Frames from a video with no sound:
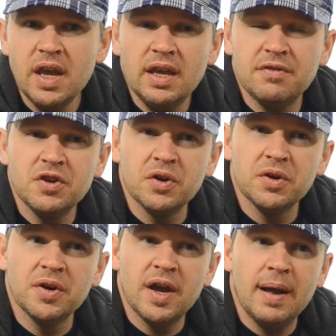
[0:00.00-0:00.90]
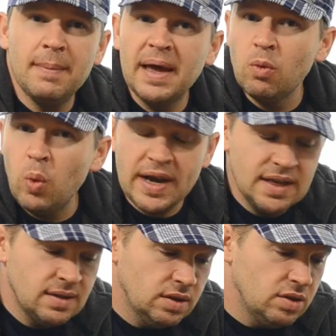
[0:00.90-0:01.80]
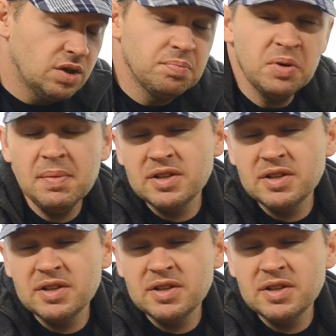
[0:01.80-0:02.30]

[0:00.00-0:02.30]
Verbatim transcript: if you're um, at a wedding, you could pretty